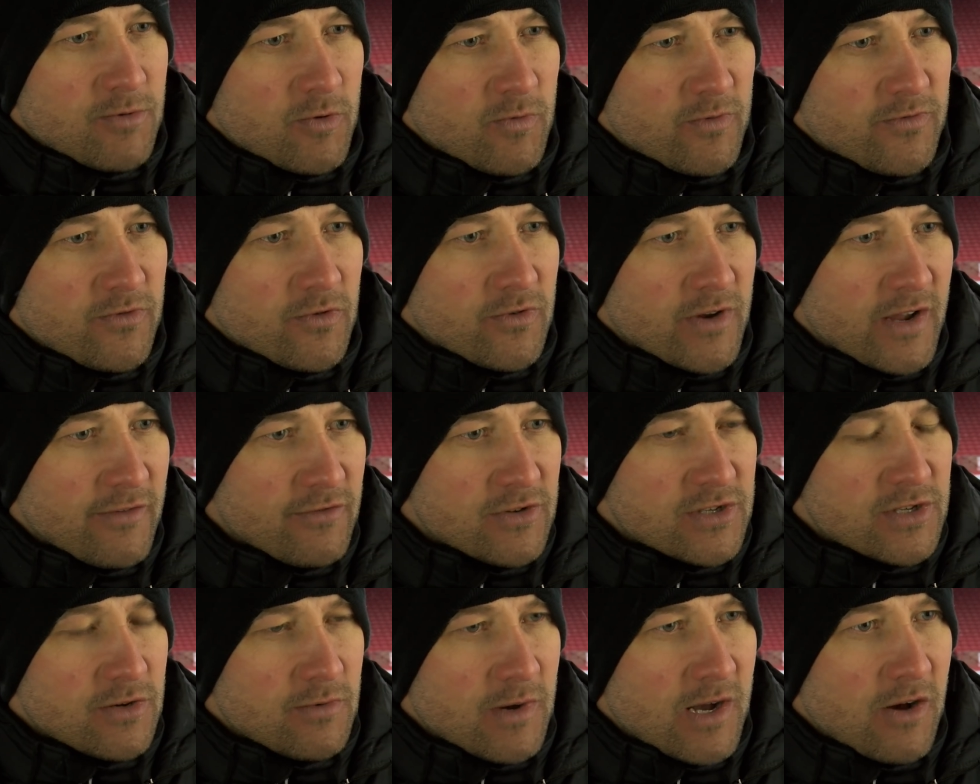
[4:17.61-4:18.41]
But we've done
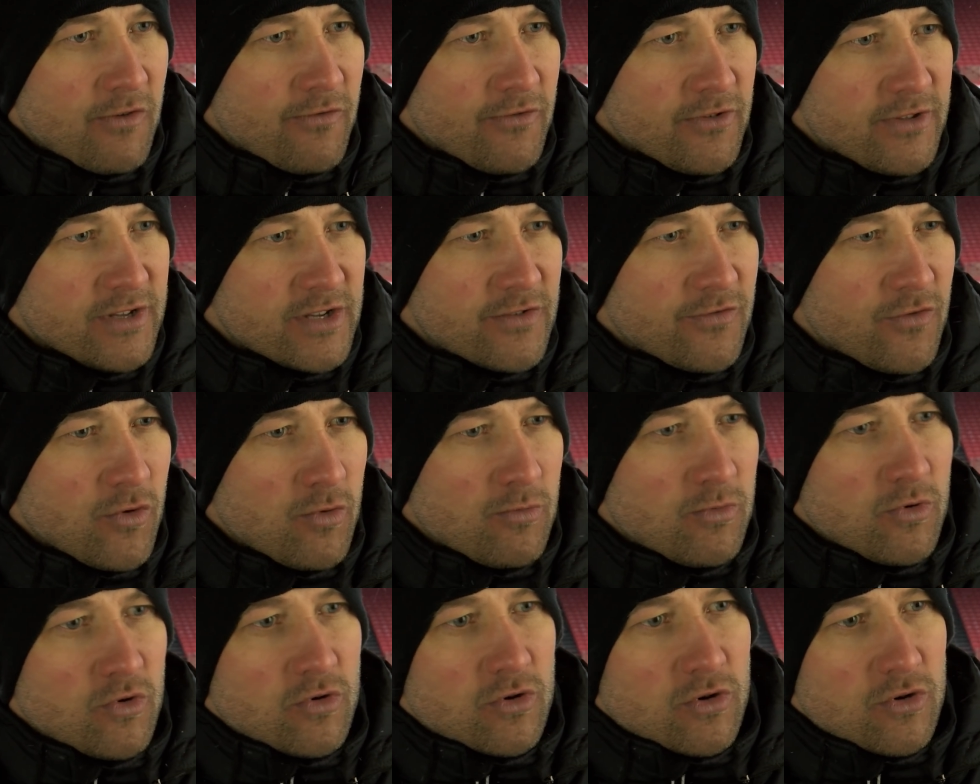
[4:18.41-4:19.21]
ever so well for this
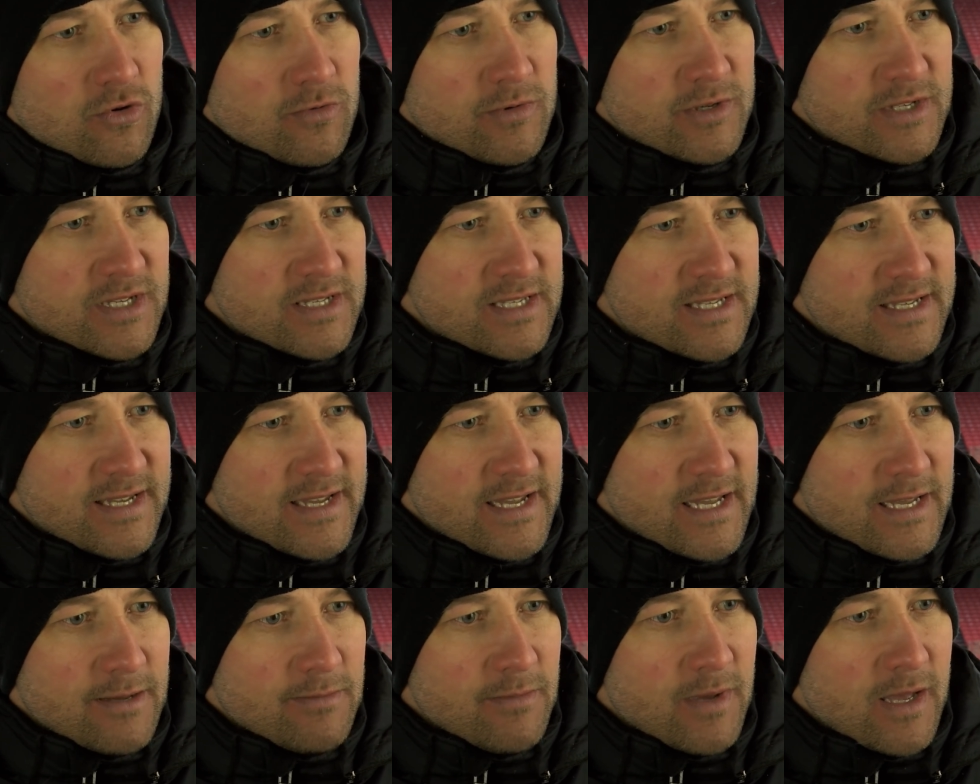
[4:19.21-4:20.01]
football club as a
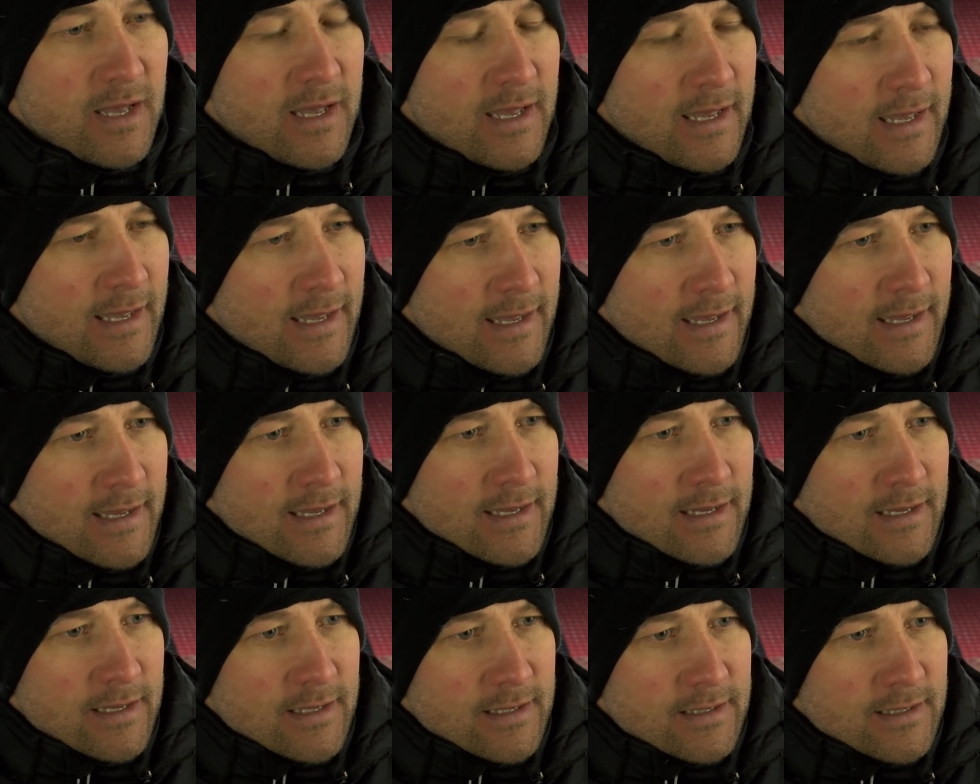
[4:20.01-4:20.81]
team,
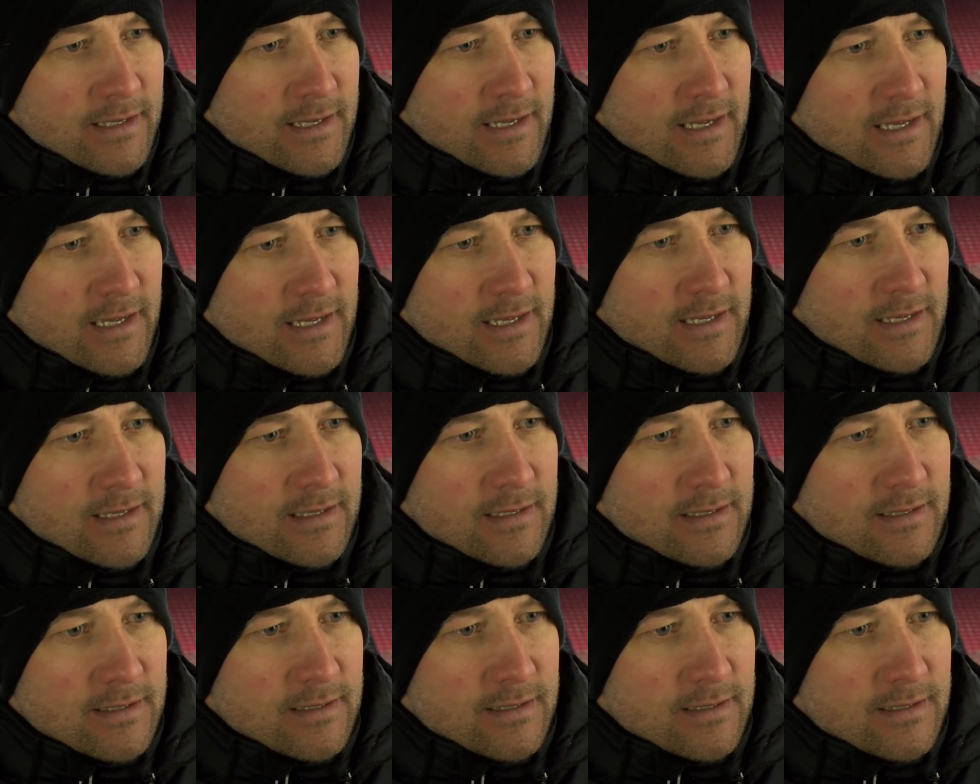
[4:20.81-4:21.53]
and the